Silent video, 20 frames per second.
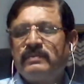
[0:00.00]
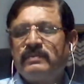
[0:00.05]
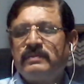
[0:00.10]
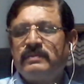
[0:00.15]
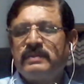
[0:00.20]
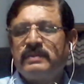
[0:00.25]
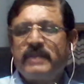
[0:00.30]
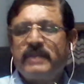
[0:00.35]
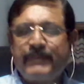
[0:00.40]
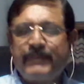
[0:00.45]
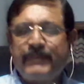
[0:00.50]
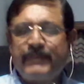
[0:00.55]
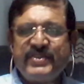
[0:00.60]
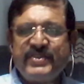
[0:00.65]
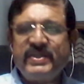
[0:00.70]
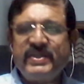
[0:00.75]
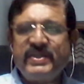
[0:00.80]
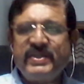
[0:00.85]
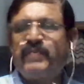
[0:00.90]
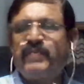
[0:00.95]
the
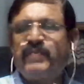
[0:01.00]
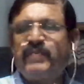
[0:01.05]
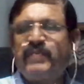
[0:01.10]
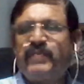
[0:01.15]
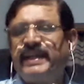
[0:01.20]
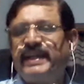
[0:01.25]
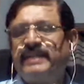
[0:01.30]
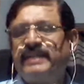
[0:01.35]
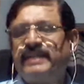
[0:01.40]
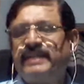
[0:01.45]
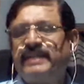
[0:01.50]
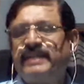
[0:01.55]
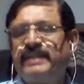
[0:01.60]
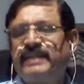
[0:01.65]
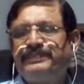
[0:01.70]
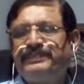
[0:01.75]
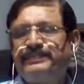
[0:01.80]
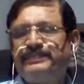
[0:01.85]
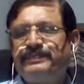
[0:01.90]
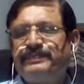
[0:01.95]
petitioner wanted
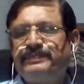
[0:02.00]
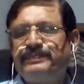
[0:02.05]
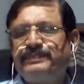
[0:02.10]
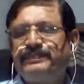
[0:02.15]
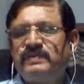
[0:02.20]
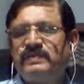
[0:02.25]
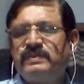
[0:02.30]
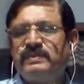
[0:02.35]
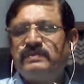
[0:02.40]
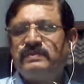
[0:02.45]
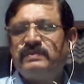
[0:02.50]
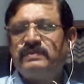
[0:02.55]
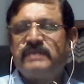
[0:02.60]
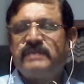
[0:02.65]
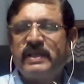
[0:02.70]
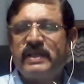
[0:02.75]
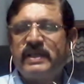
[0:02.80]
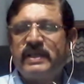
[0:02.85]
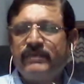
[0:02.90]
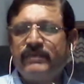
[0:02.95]

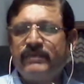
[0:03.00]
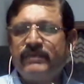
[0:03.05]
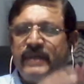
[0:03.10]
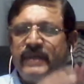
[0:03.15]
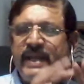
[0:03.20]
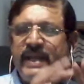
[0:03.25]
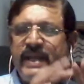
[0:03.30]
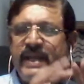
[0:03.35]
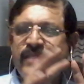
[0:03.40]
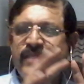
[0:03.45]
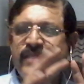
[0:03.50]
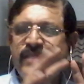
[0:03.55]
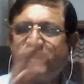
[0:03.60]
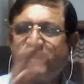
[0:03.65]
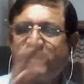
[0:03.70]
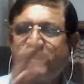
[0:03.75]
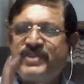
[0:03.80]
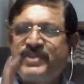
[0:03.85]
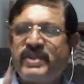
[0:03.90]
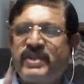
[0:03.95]
the every
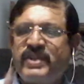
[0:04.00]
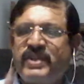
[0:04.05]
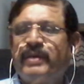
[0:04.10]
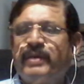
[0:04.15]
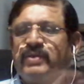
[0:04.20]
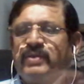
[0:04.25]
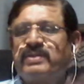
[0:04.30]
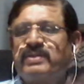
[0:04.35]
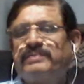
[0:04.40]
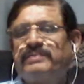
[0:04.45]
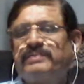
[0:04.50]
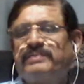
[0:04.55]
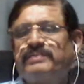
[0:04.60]
information about